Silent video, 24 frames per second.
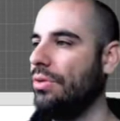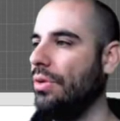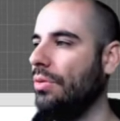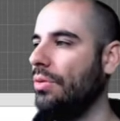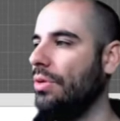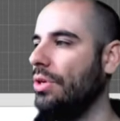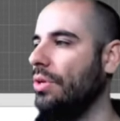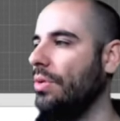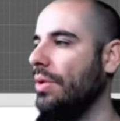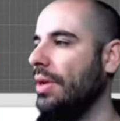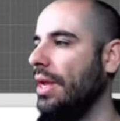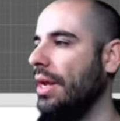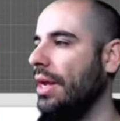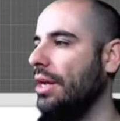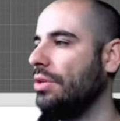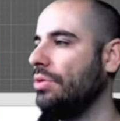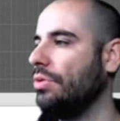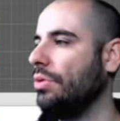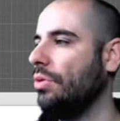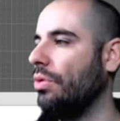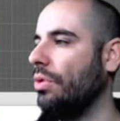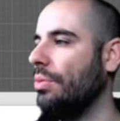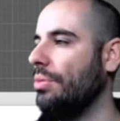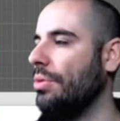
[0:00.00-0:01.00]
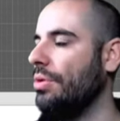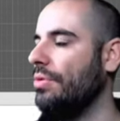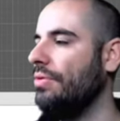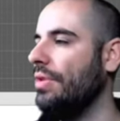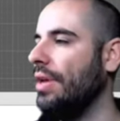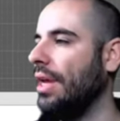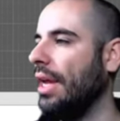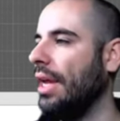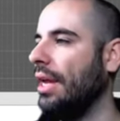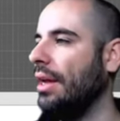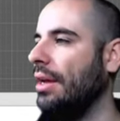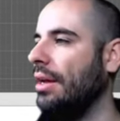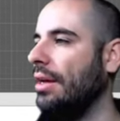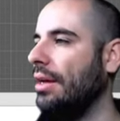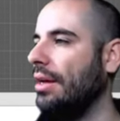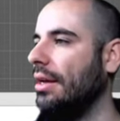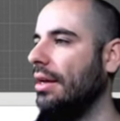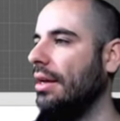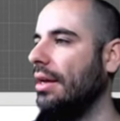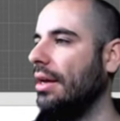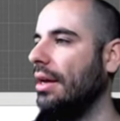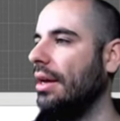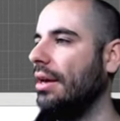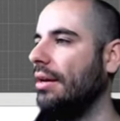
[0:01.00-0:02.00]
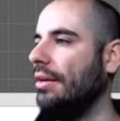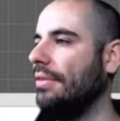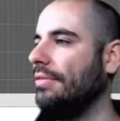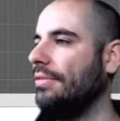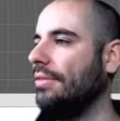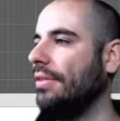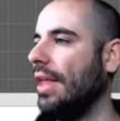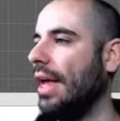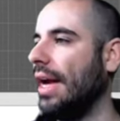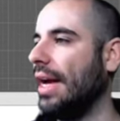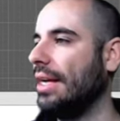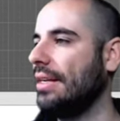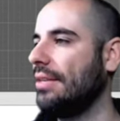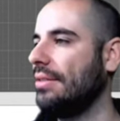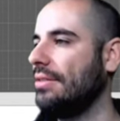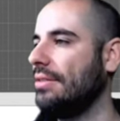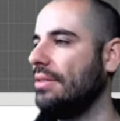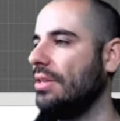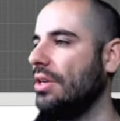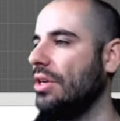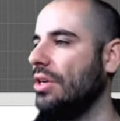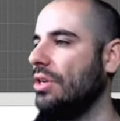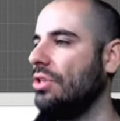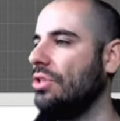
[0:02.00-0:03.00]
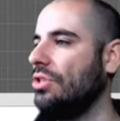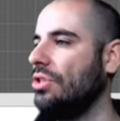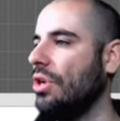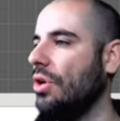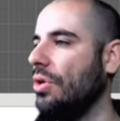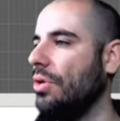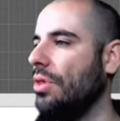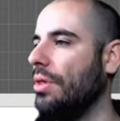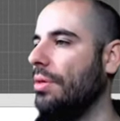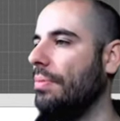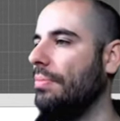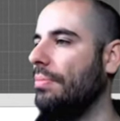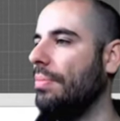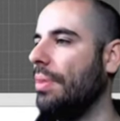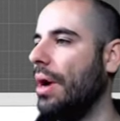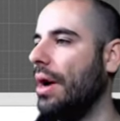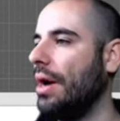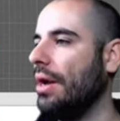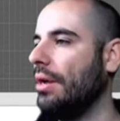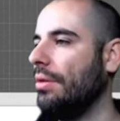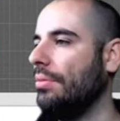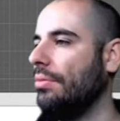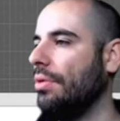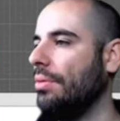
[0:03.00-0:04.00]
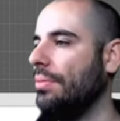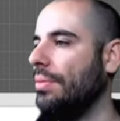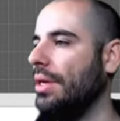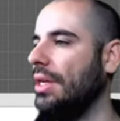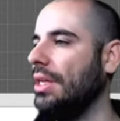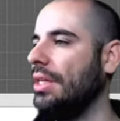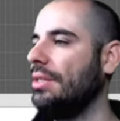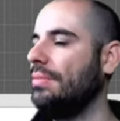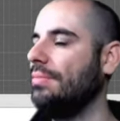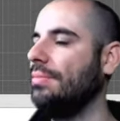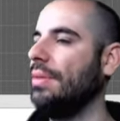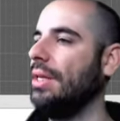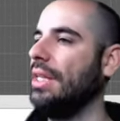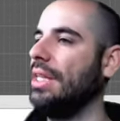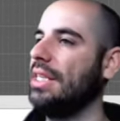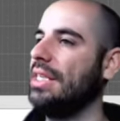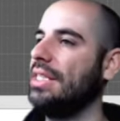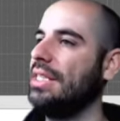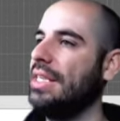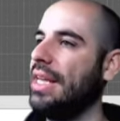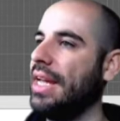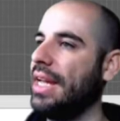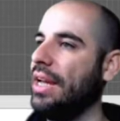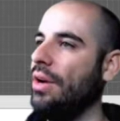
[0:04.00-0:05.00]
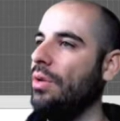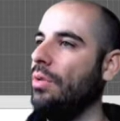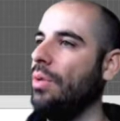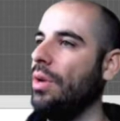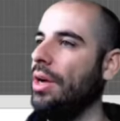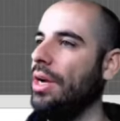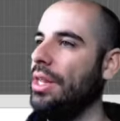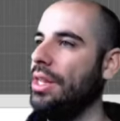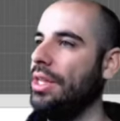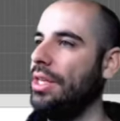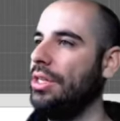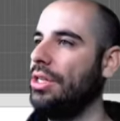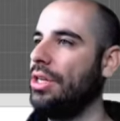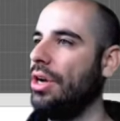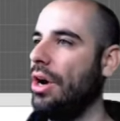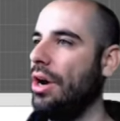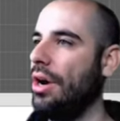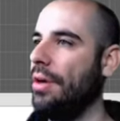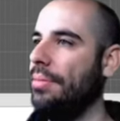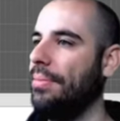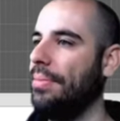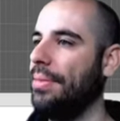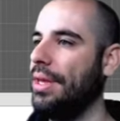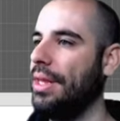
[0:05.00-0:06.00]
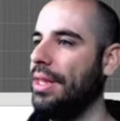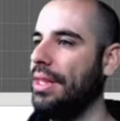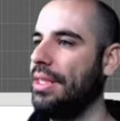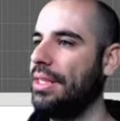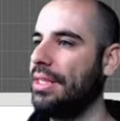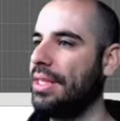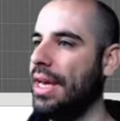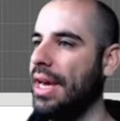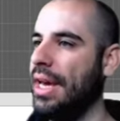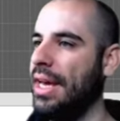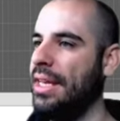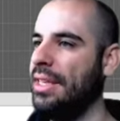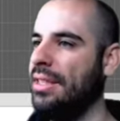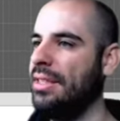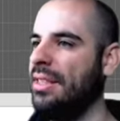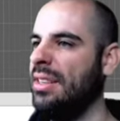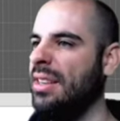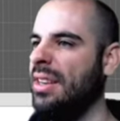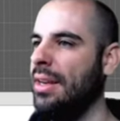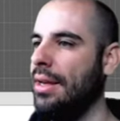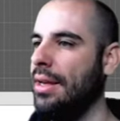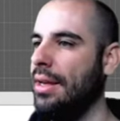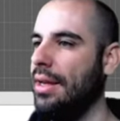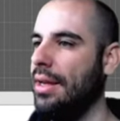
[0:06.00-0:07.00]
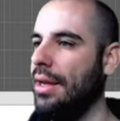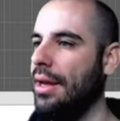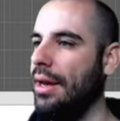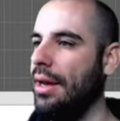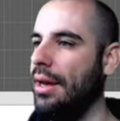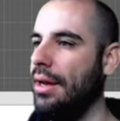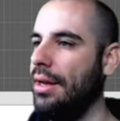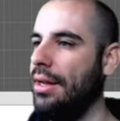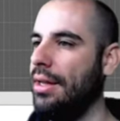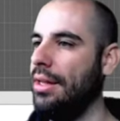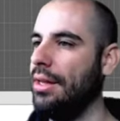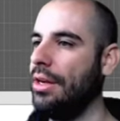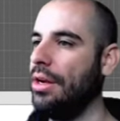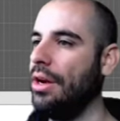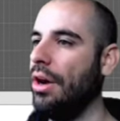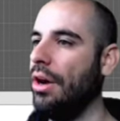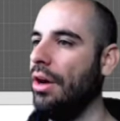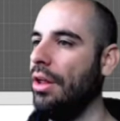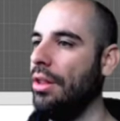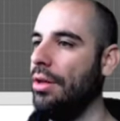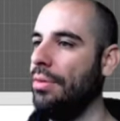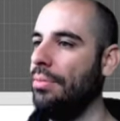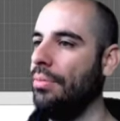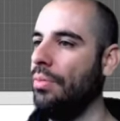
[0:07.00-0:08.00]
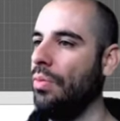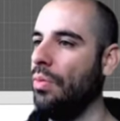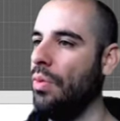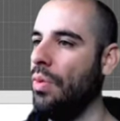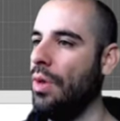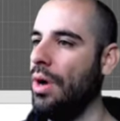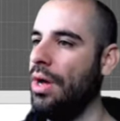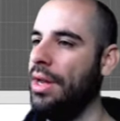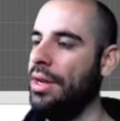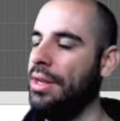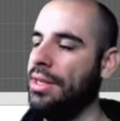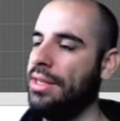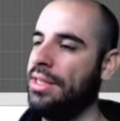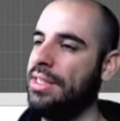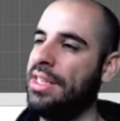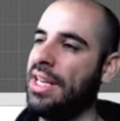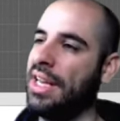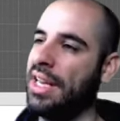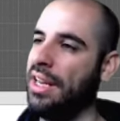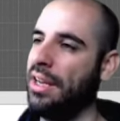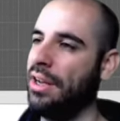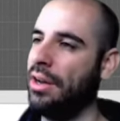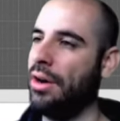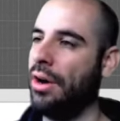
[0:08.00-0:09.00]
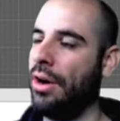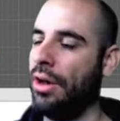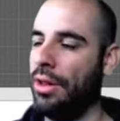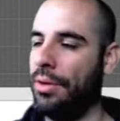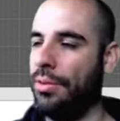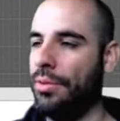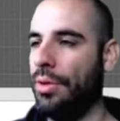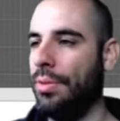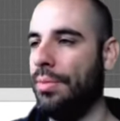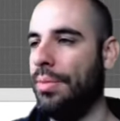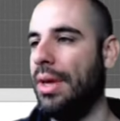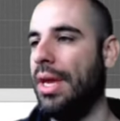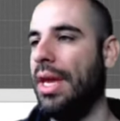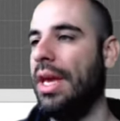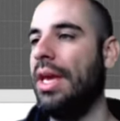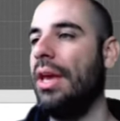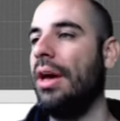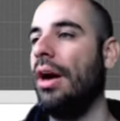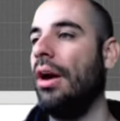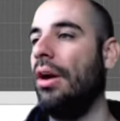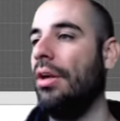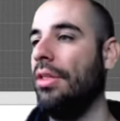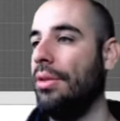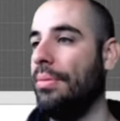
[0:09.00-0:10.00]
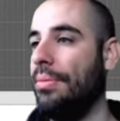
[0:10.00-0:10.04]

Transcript: what we're doing here is we're removing uh, flex. So the bottom will be, be the second one in the DOM. In this case, uh, column 1, the second column will be on the